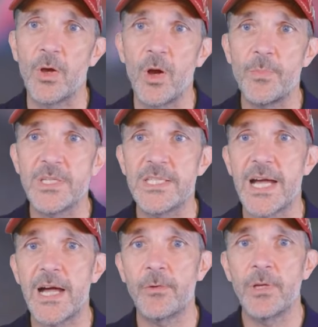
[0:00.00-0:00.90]
up and
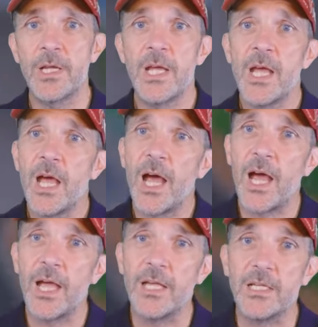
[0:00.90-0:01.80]
down,
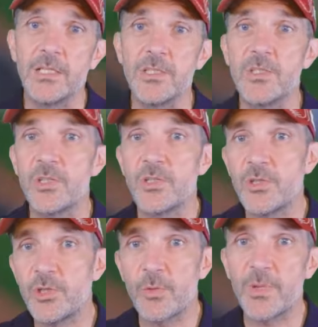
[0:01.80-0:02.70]
and
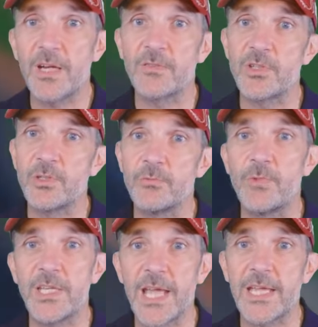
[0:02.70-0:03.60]
you should be able to
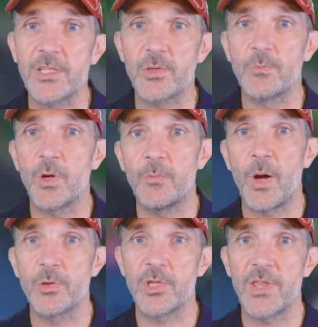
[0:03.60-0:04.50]
regain some
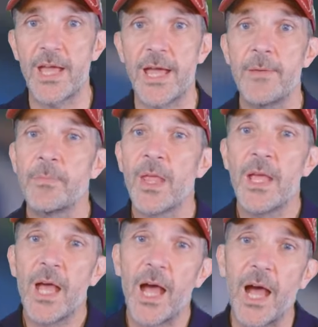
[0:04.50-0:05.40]
composure there,
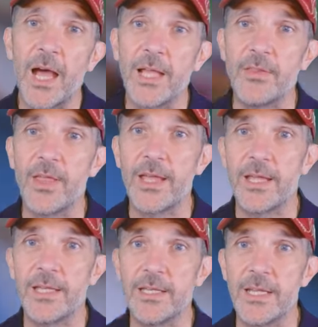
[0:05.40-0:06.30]
and
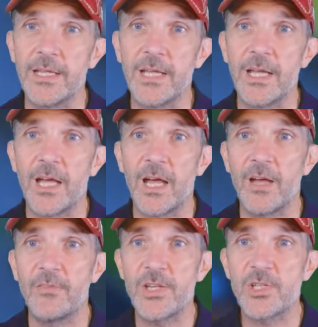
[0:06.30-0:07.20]
then
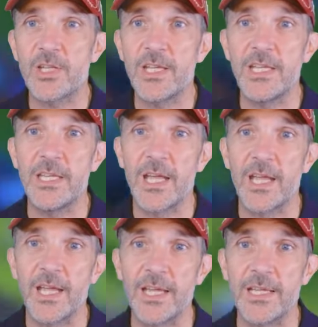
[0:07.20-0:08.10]
eventually
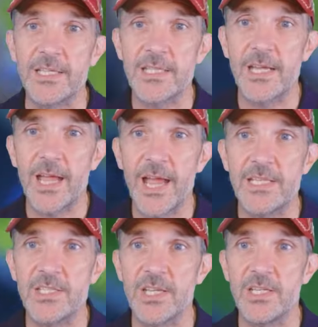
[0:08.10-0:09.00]
it
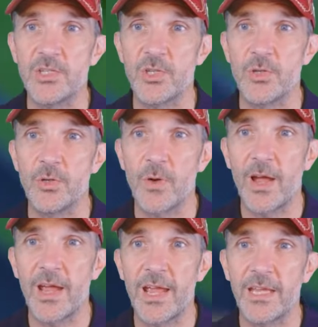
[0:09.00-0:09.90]
heads into
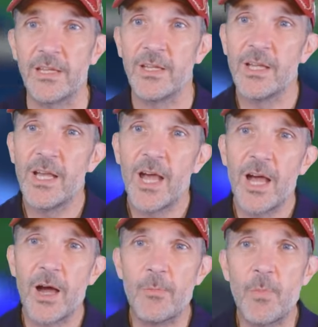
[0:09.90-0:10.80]
a
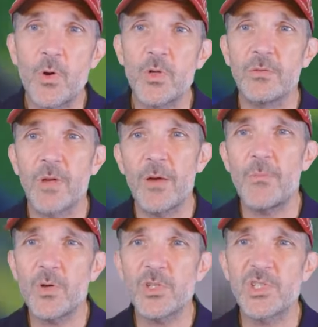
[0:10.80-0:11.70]
more
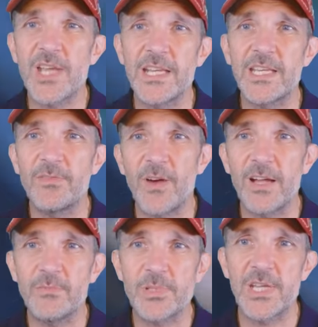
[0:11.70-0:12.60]
steady
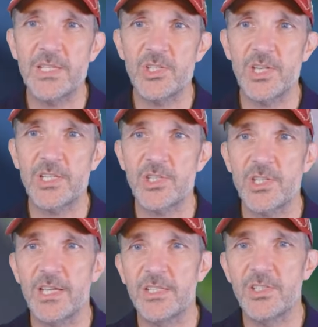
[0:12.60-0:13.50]

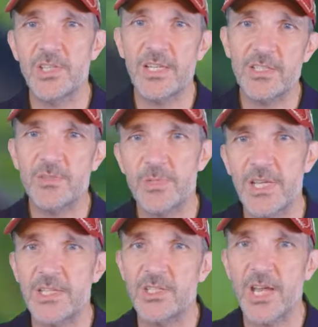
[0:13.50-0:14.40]
5%,
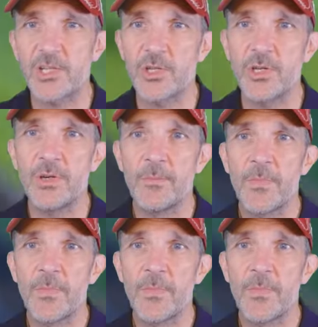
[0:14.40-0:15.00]
6% section,